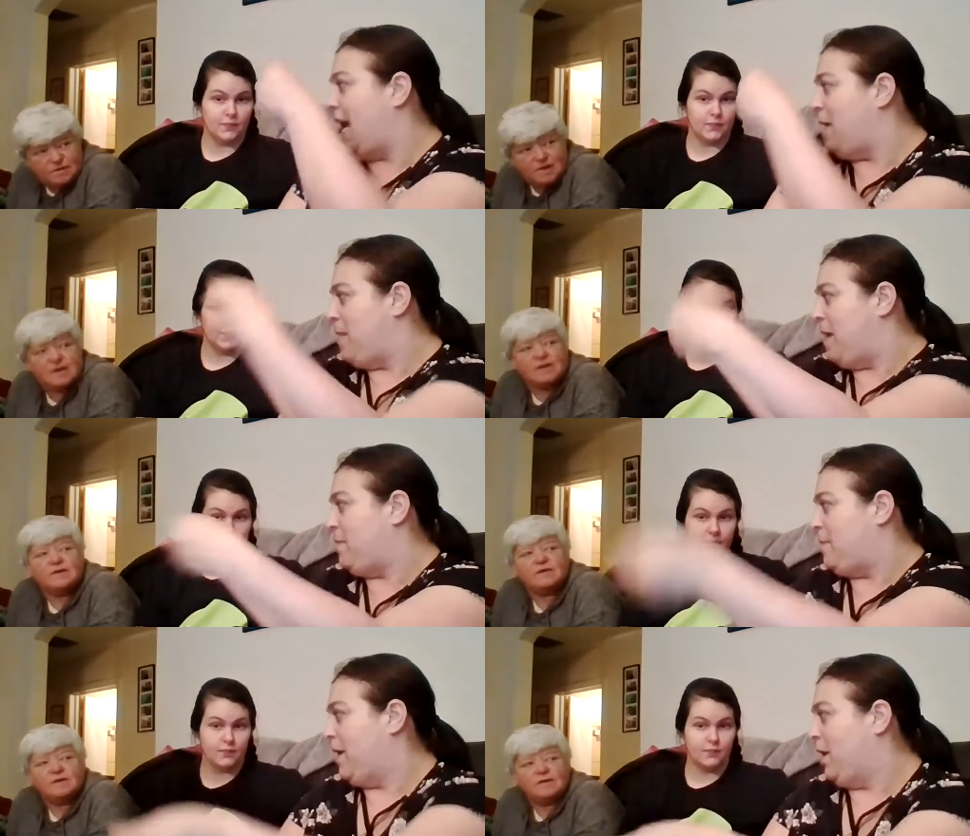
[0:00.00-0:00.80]
Speaker 1: that
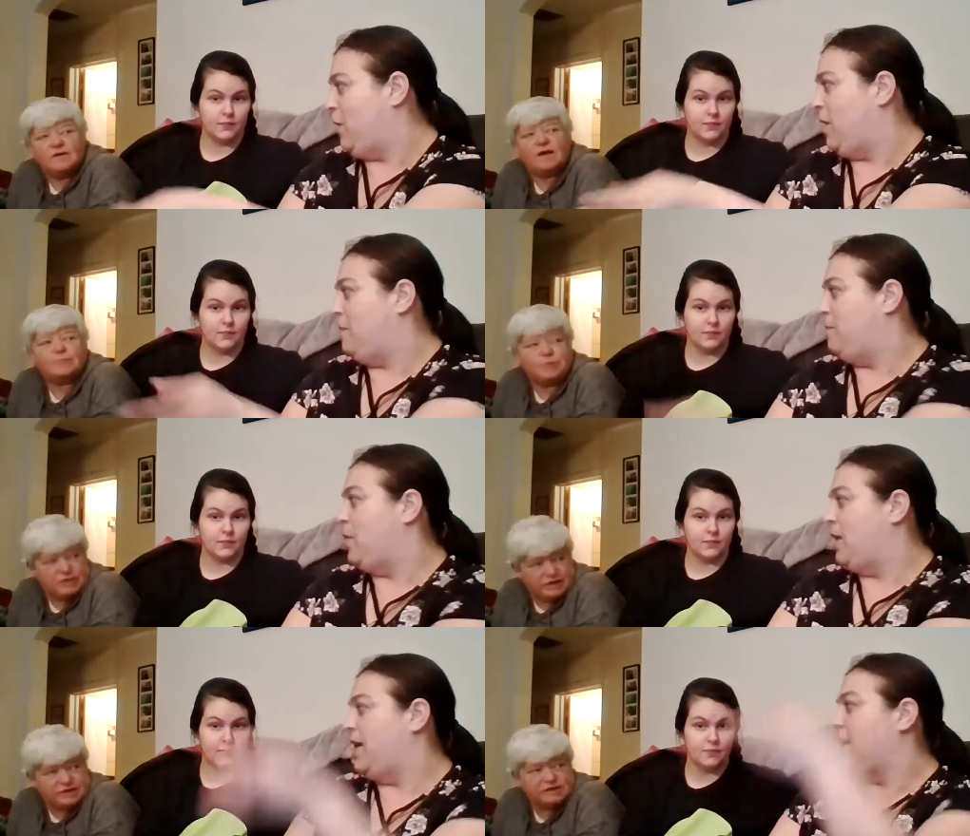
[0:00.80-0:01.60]
baby pillow and, and put,
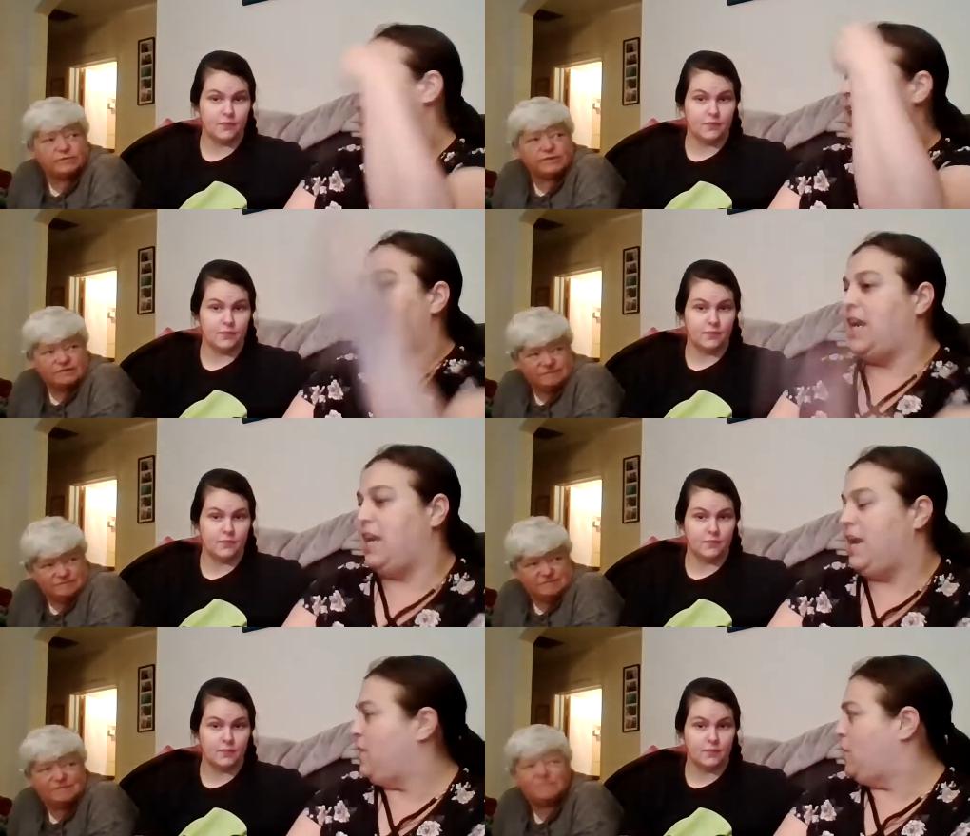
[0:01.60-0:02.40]
put it another in
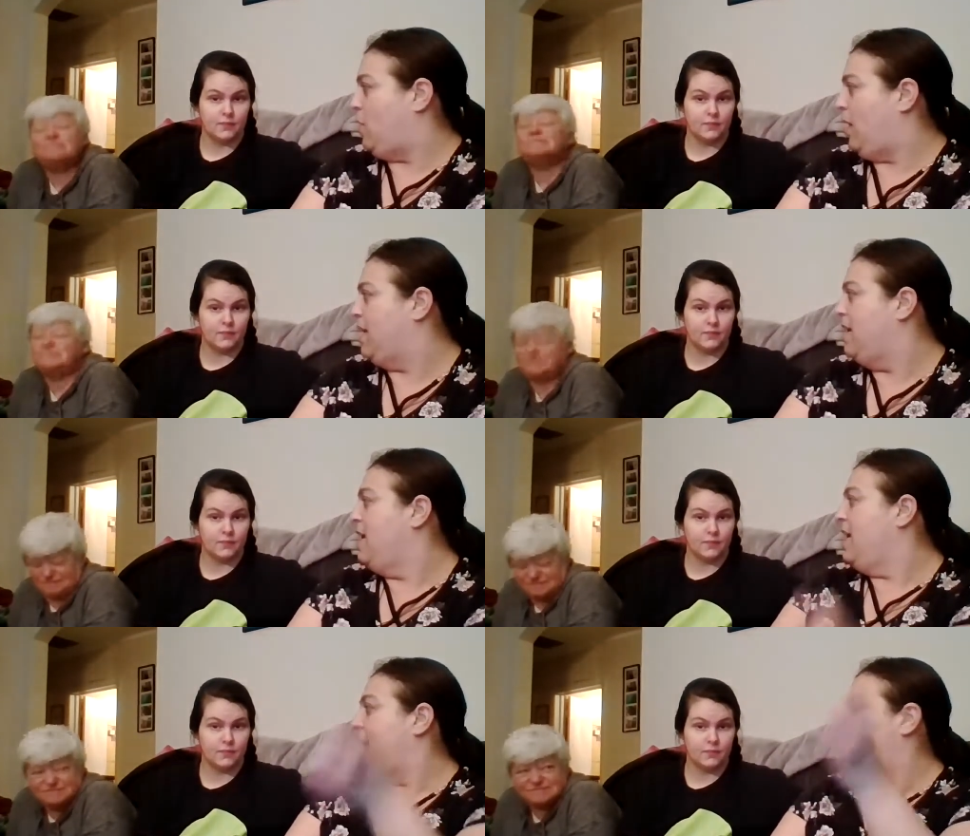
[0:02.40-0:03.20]
another one,
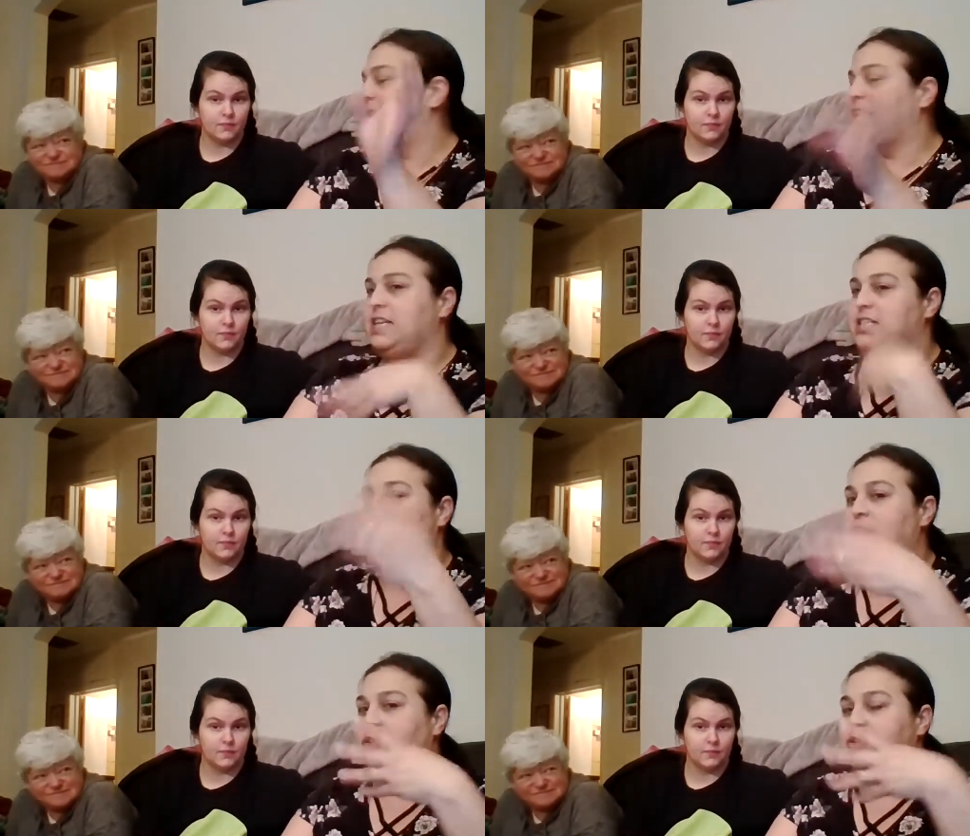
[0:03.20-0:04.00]
and
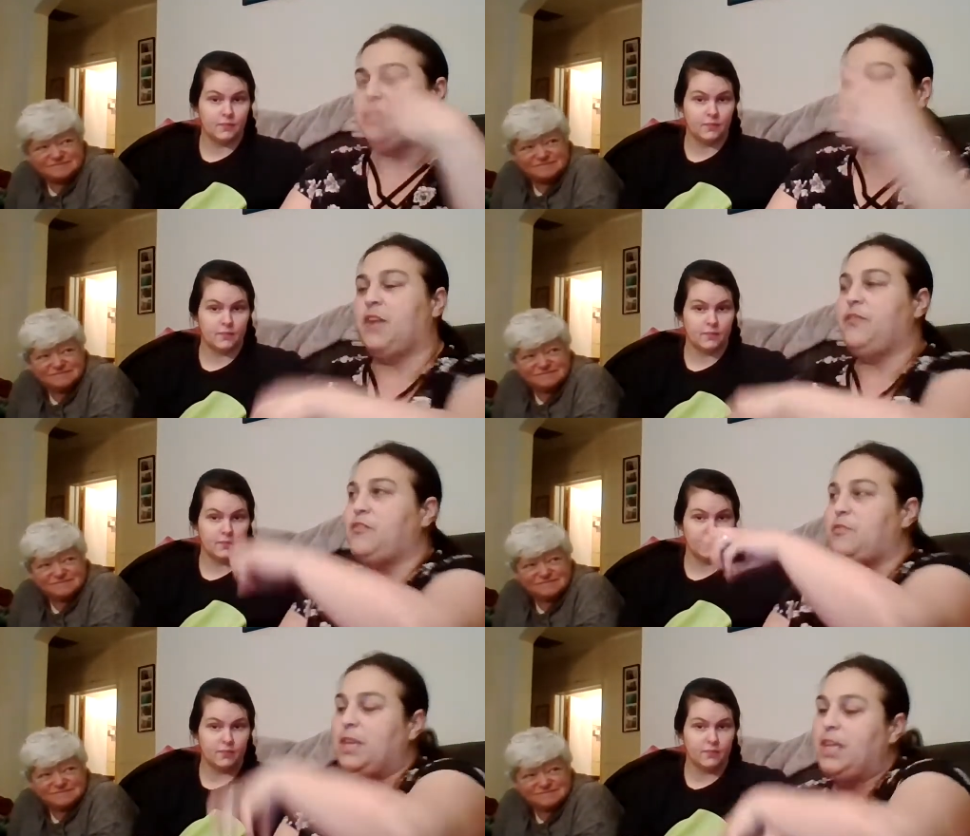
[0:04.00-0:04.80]
continue. So the
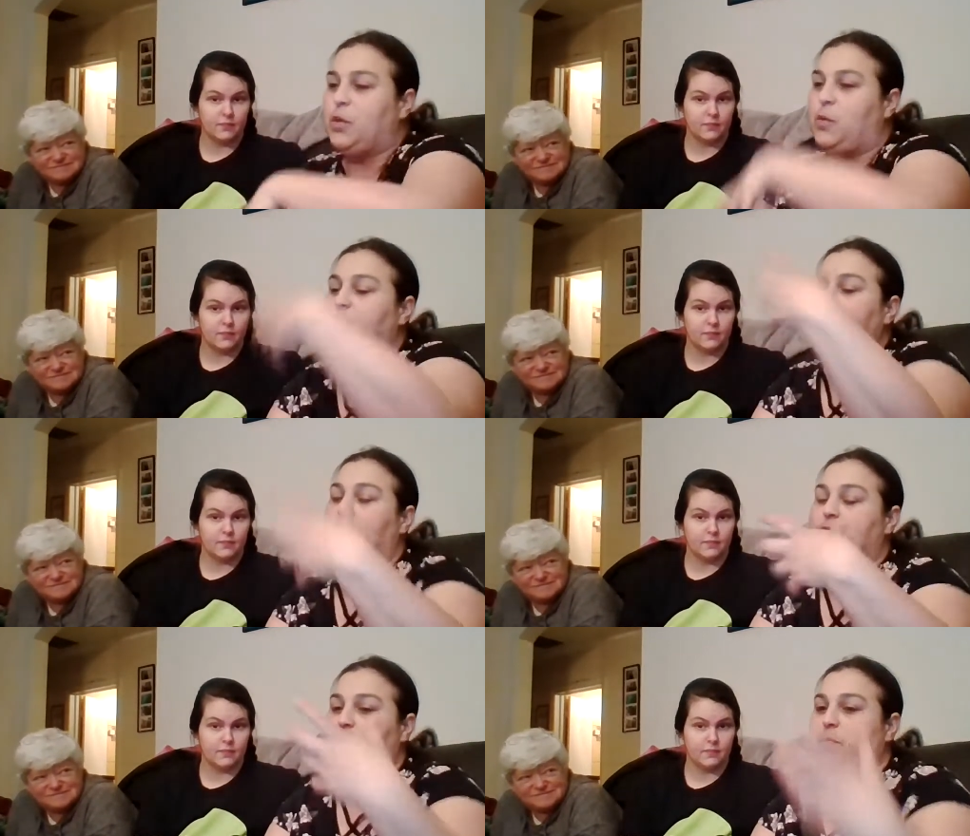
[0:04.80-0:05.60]
stuffing from the little one would
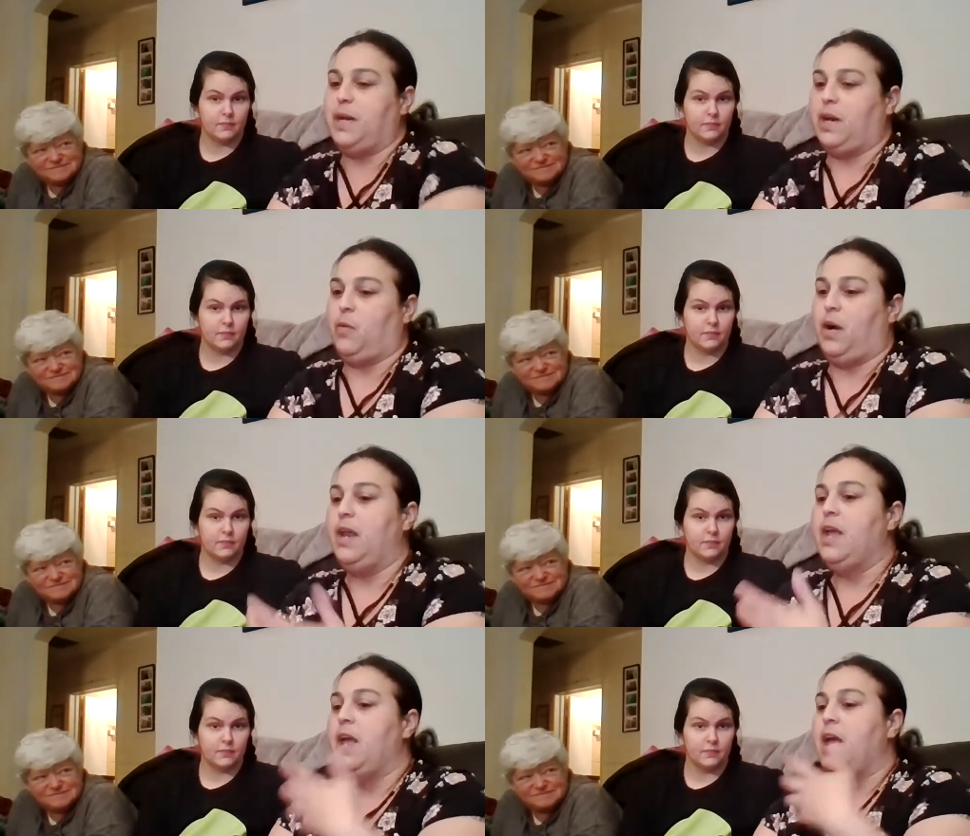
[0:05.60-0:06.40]
go into a bigger one.
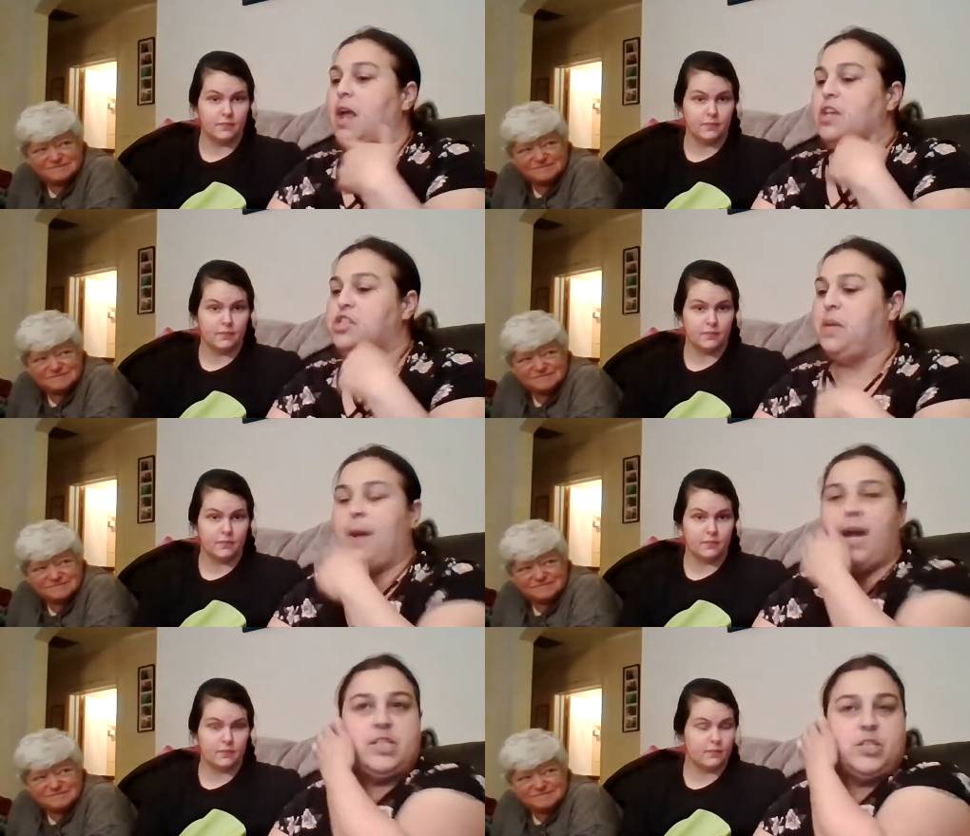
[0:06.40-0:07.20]
She
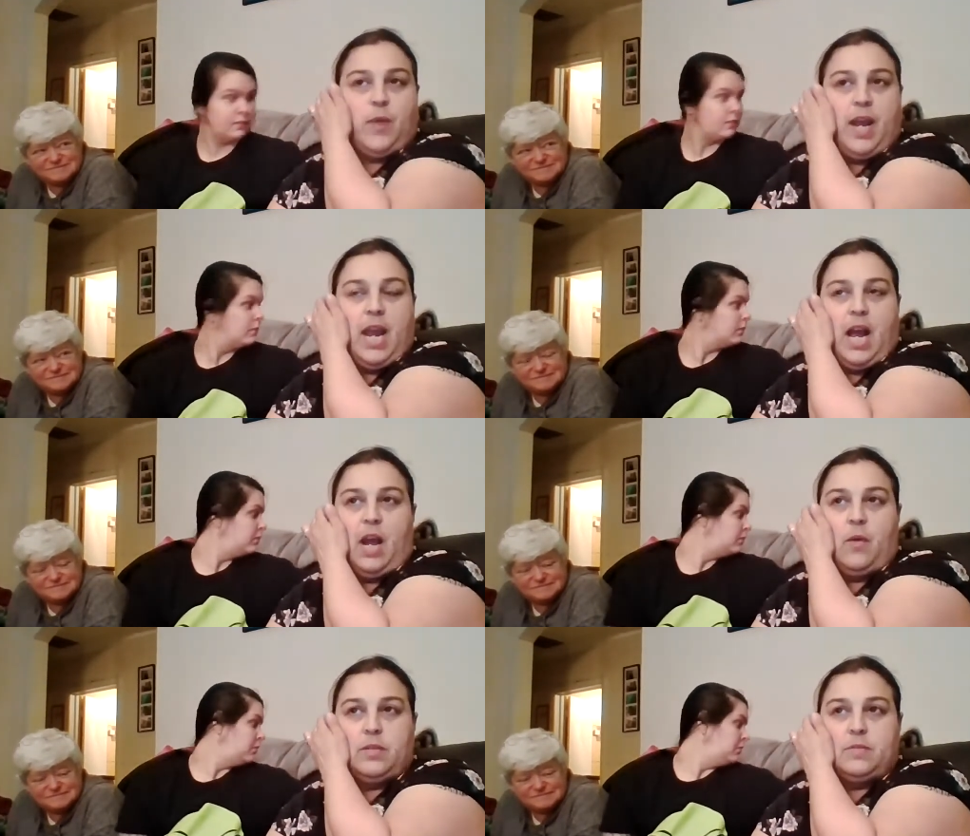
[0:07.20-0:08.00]
passed away.
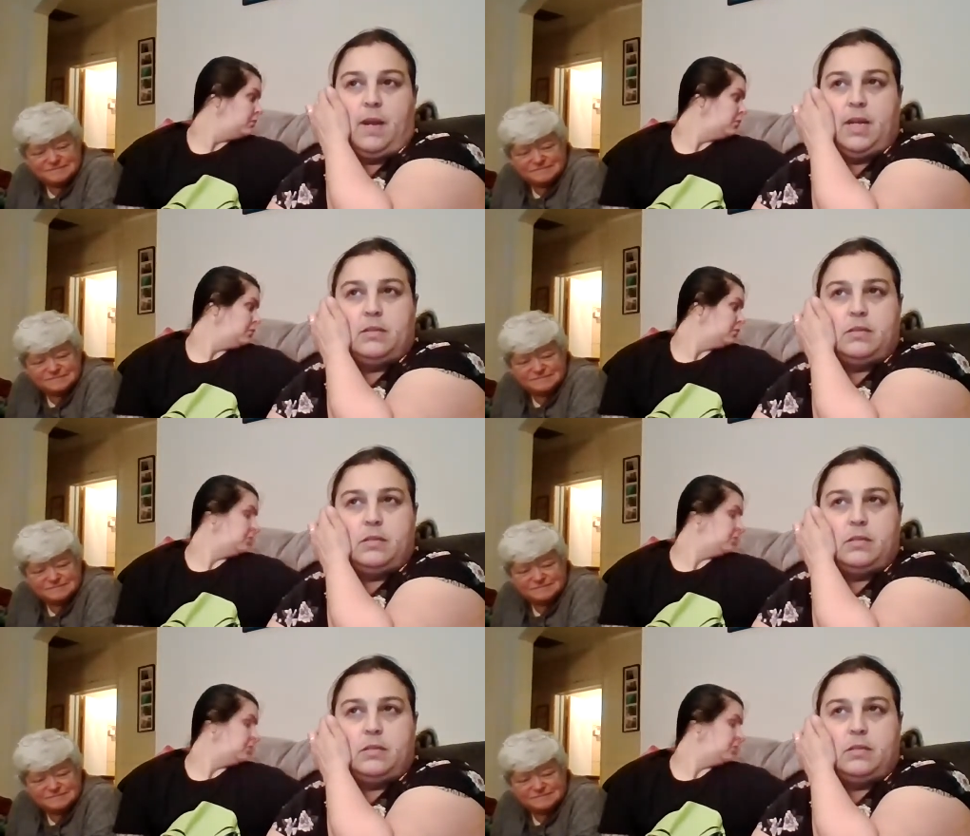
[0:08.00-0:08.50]
I was my